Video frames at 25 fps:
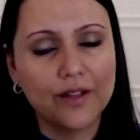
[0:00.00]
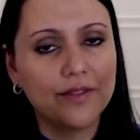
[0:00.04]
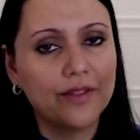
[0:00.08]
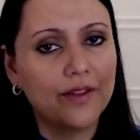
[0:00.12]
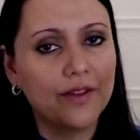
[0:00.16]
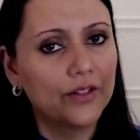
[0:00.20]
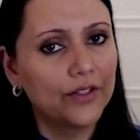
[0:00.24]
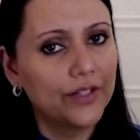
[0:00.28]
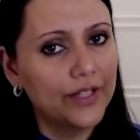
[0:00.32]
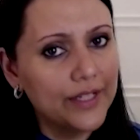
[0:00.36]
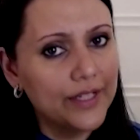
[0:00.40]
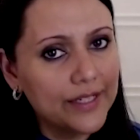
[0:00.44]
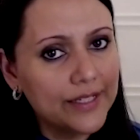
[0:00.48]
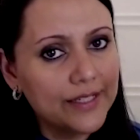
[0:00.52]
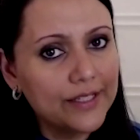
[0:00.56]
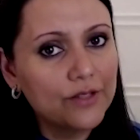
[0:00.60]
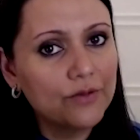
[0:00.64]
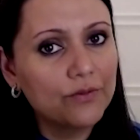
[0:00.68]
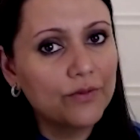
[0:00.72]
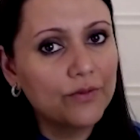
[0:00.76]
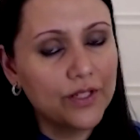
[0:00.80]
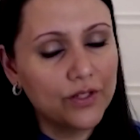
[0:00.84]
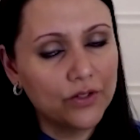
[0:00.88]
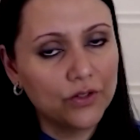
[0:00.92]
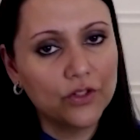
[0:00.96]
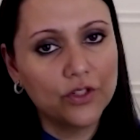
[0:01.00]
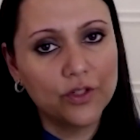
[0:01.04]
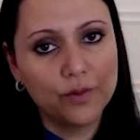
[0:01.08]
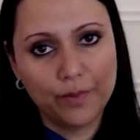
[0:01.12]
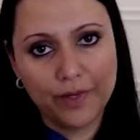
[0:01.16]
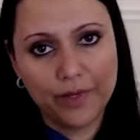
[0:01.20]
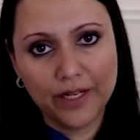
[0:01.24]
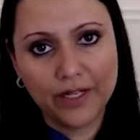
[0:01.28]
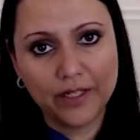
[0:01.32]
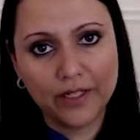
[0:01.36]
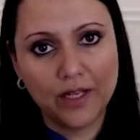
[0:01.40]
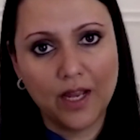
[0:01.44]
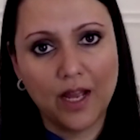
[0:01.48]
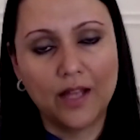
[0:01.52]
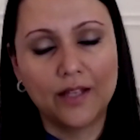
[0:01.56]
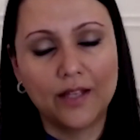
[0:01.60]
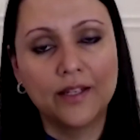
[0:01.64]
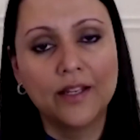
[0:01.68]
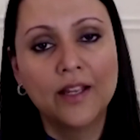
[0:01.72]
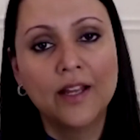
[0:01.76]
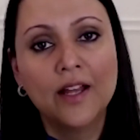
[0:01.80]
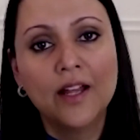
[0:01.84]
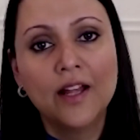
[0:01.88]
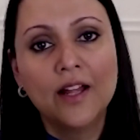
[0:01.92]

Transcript: There is research being done,